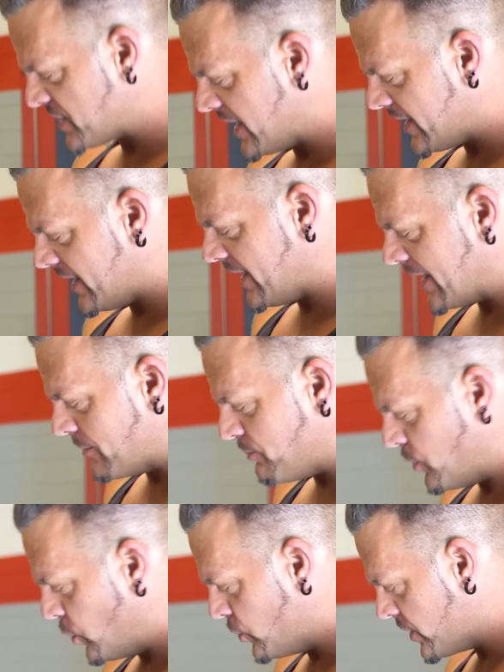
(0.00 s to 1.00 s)
taking and
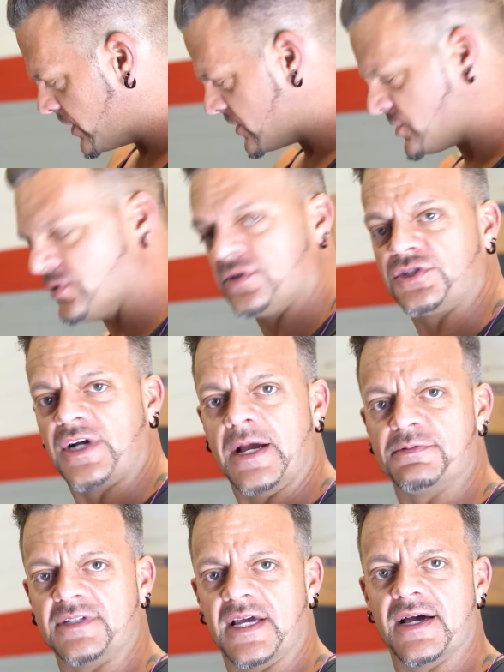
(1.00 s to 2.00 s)
pulling the two
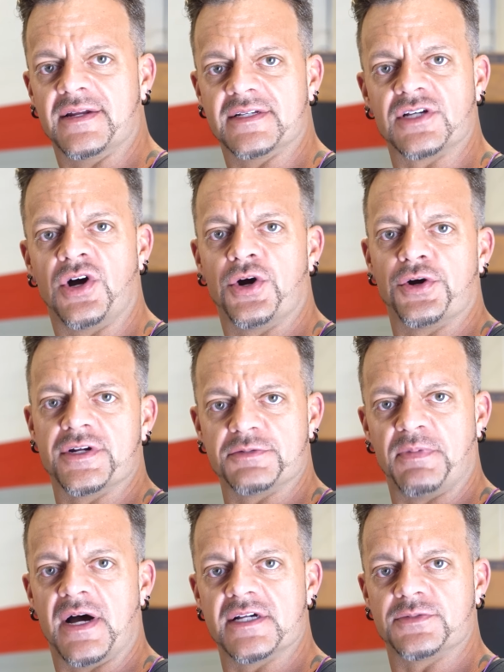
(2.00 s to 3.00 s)
straps down as hard as
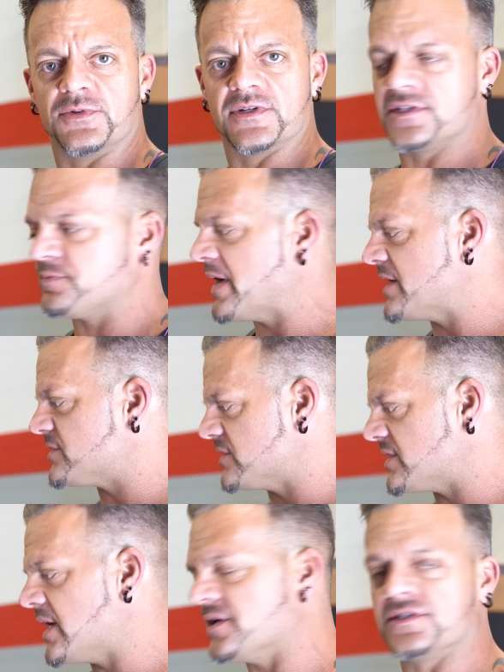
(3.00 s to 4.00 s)
possible to smash the
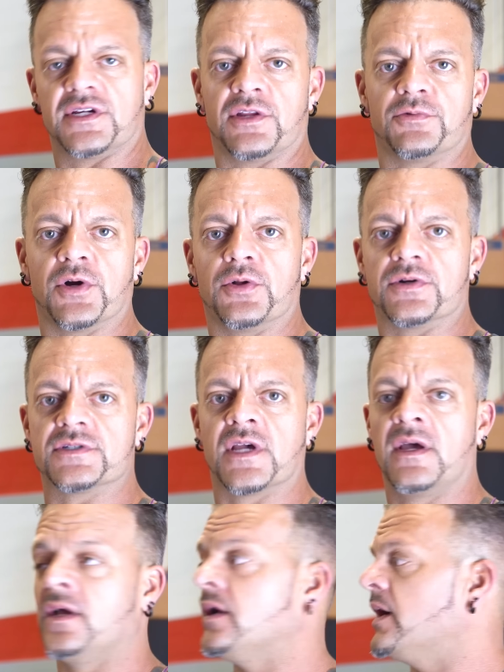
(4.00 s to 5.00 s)
tires into the rollers.
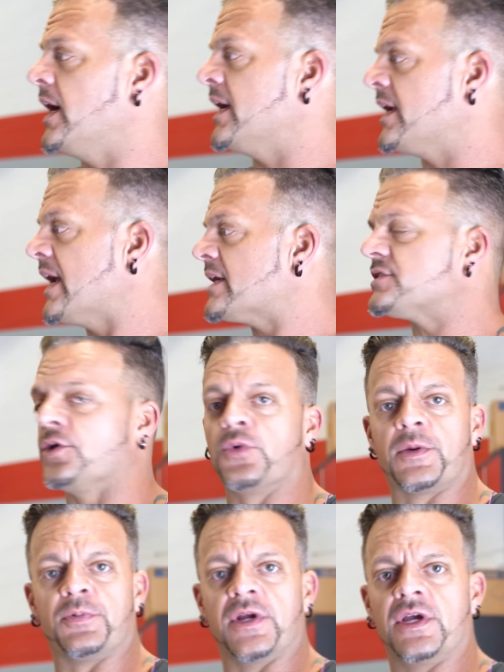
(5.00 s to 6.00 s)
And it actually
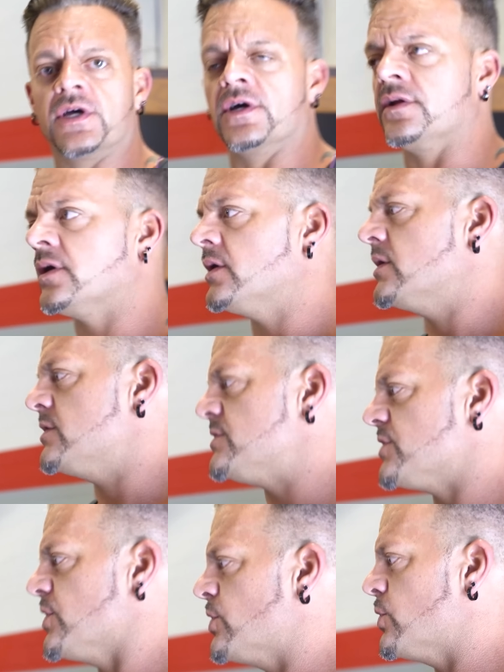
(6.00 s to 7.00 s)
worked pretty good.
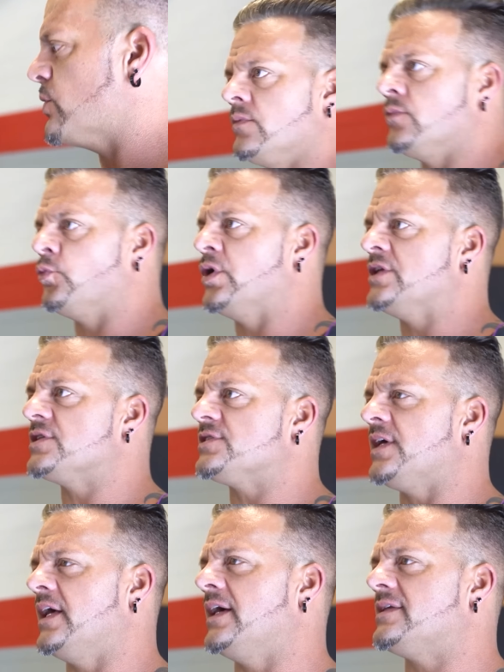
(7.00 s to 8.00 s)
So we
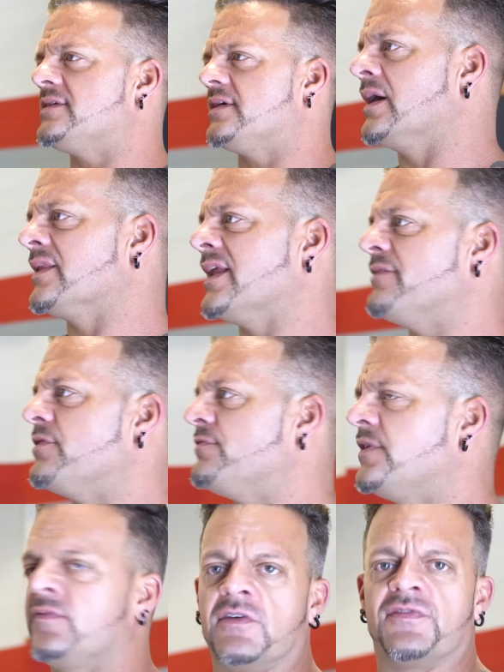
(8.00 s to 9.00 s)
just hit
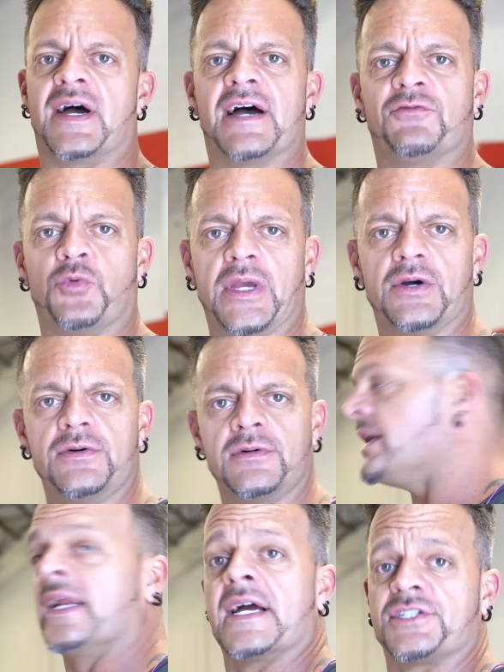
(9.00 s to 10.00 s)
1155 wheel,
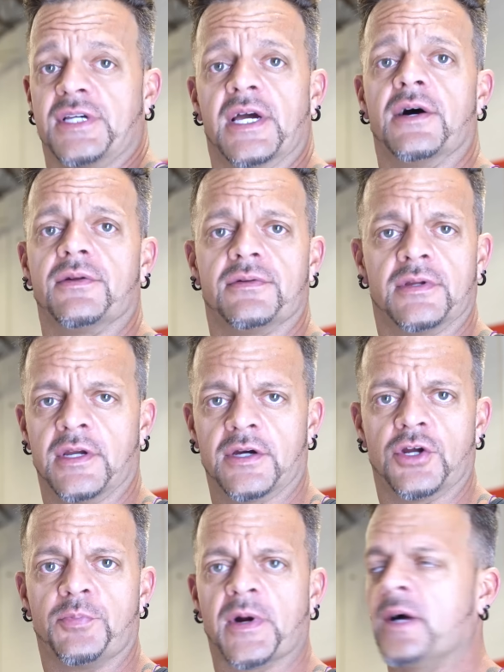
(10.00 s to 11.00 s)
it actually held, you
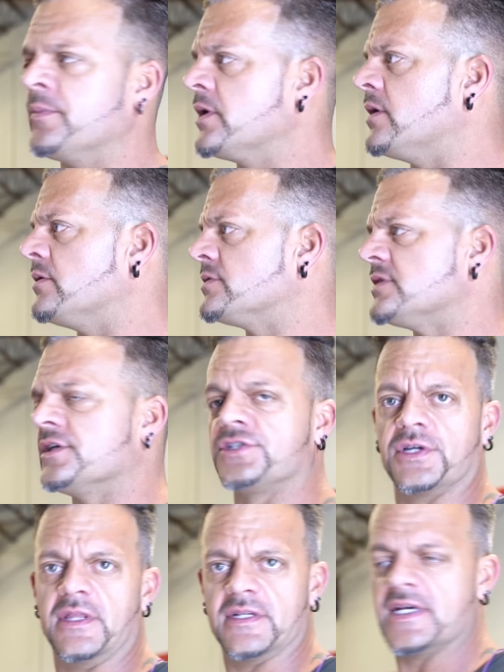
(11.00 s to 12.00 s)
know, no problem at all. So I'll
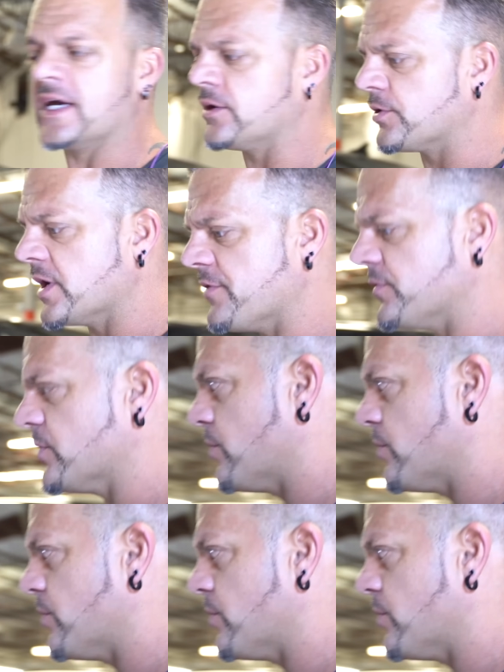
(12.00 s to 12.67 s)
show you the dyno graph real